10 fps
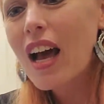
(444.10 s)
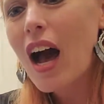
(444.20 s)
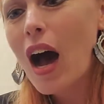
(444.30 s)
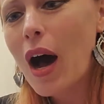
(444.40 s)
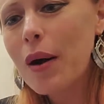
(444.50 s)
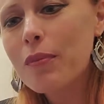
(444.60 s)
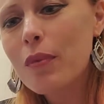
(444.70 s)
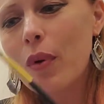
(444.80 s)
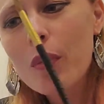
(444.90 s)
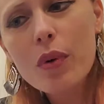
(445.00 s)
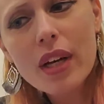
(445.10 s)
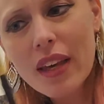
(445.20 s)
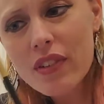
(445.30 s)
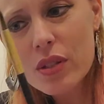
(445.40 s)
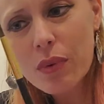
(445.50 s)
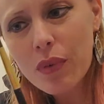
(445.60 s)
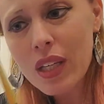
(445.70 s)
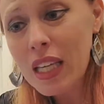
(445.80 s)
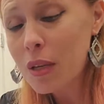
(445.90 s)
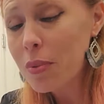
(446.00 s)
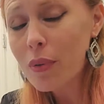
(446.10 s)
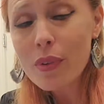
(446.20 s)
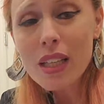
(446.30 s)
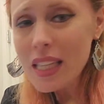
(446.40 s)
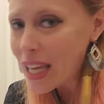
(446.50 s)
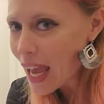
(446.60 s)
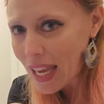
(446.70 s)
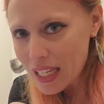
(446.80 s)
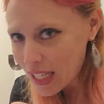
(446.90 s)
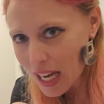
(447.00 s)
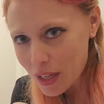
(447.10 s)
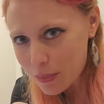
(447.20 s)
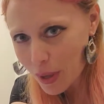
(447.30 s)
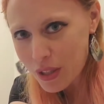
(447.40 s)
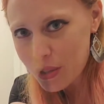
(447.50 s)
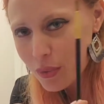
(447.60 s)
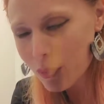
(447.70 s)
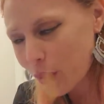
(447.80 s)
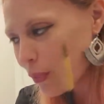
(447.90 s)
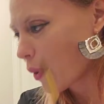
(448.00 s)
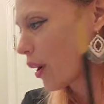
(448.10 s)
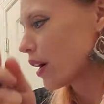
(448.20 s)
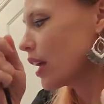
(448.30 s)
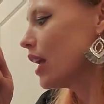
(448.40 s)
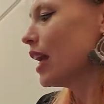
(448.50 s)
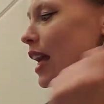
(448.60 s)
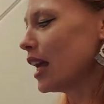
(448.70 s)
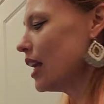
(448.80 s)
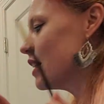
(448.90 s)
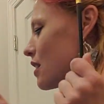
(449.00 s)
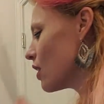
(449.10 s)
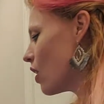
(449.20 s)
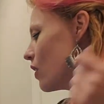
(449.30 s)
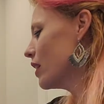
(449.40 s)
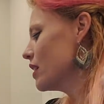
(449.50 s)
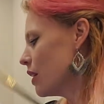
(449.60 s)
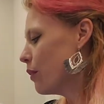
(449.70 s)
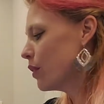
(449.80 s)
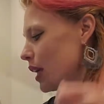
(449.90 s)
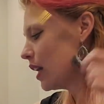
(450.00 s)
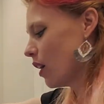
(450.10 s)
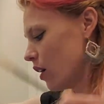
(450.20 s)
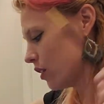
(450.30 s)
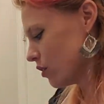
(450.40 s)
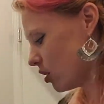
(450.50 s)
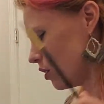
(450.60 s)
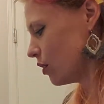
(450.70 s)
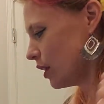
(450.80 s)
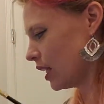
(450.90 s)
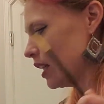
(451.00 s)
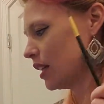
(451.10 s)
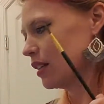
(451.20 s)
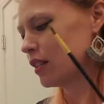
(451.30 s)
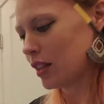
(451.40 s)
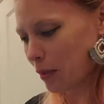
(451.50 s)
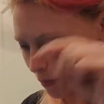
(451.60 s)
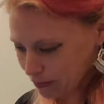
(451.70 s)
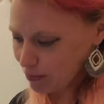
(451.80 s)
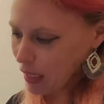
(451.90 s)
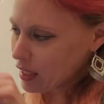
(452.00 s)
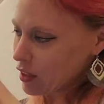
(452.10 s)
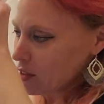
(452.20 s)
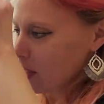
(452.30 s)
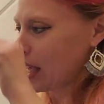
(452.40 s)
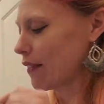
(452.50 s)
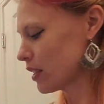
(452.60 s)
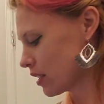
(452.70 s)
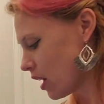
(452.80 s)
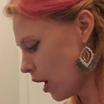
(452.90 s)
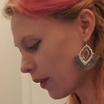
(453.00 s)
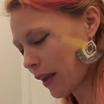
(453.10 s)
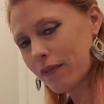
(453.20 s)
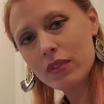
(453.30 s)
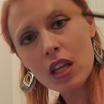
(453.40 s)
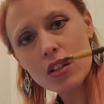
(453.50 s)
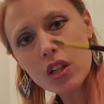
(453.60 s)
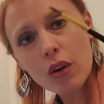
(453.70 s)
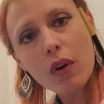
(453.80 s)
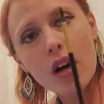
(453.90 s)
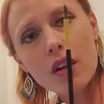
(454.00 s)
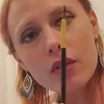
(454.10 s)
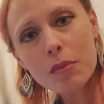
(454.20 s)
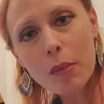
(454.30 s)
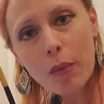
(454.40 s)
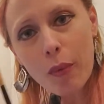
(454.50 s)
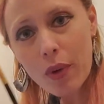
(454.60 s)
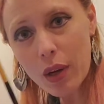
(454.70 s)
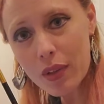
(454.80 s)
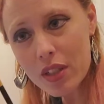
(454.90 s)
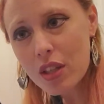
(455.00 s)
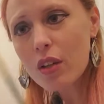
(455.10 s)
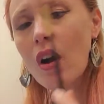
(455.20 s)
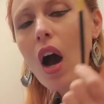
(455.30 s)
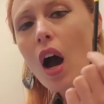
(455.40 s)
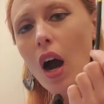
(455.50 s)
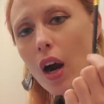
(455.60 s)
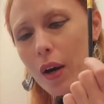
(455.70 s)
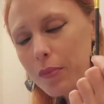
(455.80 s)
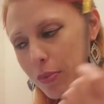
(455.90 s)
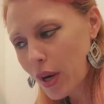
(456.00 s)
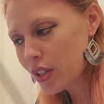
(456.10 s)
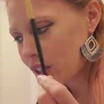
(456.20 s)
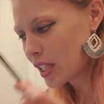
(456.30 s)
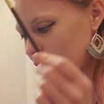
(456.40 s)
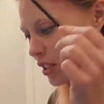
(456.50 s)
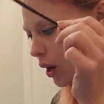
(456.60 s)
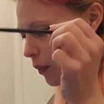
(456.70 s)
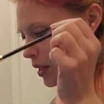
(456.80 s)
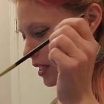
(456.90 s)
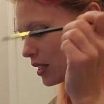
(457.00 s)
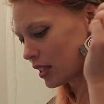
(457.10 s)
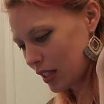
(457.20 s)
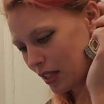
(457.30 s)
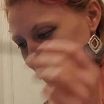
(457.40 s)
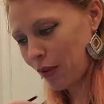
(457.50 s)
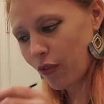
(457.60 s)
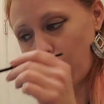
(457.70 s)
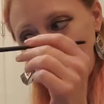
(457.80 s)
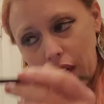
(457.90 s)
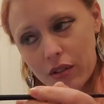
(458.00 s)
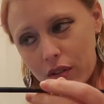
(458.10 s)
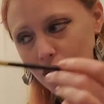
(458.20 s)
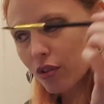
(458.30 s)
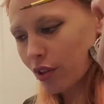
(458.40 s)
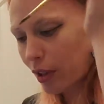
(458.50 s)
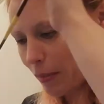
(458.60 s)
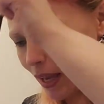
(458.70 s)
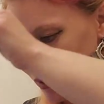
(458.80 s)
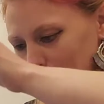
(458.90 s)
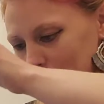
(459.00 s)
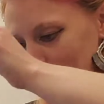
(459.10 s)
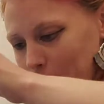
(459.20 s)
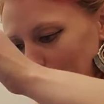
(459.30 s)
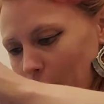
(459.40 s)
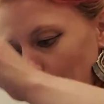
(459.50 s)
will give us what we need. But really any kind of brush will work, as long as it will get onto the paint, onto the canvas. Okay, so remember what we always do? Our brush needs to always, before it goes into acrylic paint, we dip it in